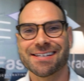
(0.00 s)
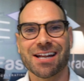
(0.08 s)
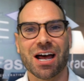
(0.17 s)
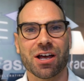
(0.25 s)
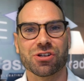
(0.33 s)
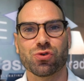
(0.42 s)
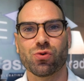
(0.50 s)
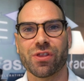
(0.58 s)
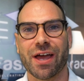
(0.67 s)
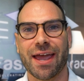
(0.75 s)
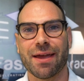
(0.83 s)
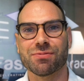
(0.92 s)
is not a tool
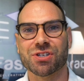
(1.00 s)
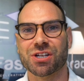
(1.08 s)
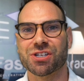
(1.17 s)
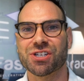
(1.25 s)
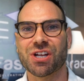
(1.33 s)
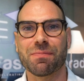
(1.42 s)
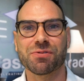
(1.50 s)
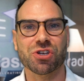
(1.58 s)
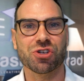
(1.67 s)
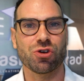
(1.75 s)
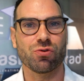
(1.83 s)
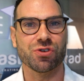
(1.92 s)
that aims to
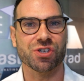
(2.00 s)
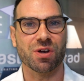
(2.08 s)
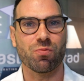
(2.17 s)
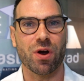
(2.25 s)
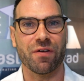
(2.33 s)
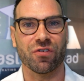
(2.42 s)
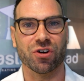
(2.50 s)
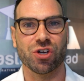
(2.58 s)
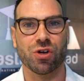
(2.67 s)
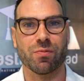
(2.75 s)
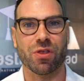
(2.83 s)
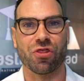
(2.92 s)
substitute in some way for
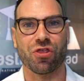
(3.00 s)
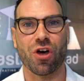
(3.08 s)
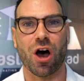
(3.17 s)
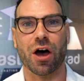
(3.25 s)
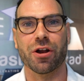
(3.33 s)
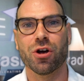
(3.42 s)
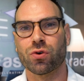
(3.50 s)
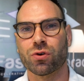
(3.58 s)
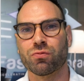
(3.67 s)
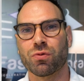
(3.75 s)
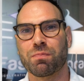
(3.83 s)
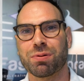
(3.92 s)
human thought
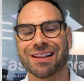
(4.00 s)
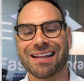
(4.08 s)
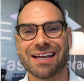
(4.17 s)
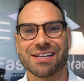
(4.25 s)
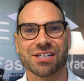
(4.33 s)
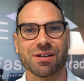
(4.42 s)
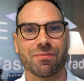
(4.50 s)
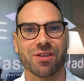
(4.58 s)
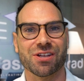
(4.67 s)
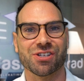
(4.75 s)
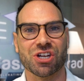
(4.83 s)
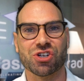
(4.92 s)
or replace some of
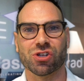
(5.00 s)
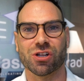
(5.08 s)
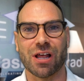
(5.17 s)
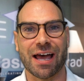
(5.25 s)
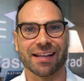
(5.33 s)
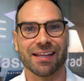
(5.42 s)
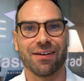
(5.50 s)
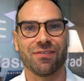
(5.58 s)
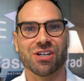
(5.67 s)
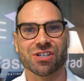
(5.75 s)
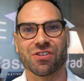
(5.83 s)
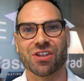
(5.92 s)
the essential
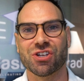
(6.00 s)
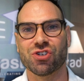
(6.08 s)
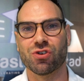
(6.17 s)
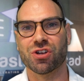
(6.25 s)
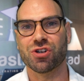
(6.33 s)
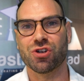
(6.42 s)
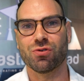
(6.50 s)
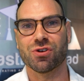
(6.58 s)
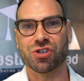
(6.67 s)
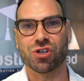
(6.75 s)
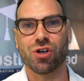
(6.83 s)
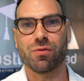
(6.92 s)
activities and things you can do as a